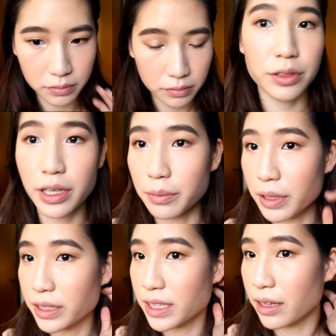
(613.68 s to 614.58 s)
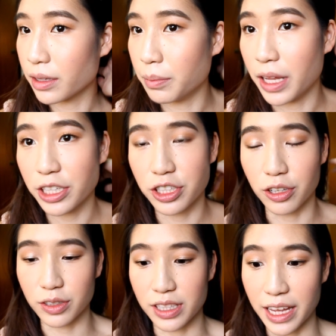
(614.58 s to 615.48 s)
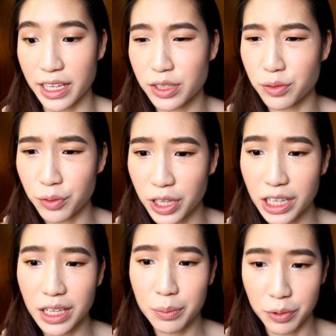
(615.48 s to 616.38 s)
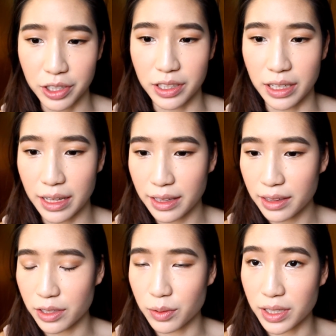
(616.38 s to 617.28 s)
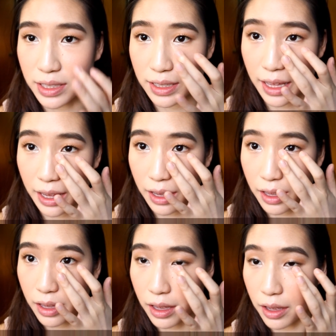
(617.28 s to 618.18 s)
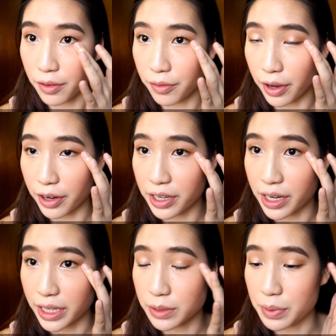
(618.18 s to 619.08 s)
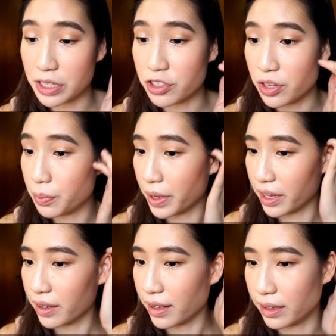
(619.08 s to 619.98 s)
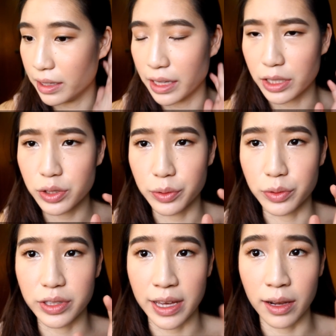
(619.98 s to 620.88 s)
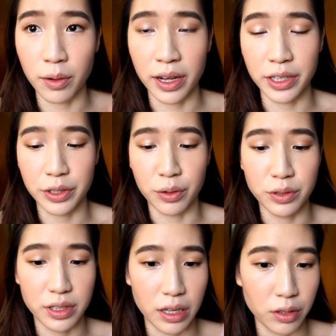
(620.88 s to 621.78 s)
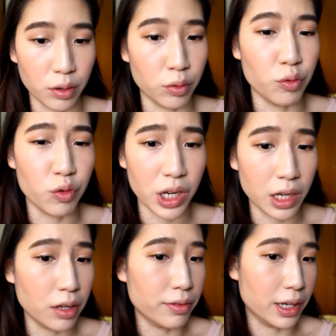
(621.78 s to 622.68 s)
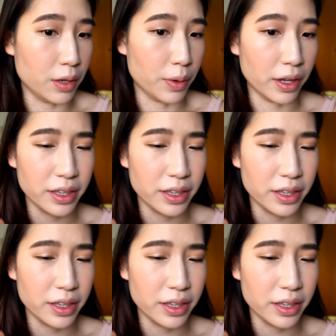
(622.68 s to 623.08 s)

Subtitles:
So yeah, that's how the blush looks like. It's really pretty. I think this one is like a very nice peachy pink color that suits yellow undertone skin tone really well.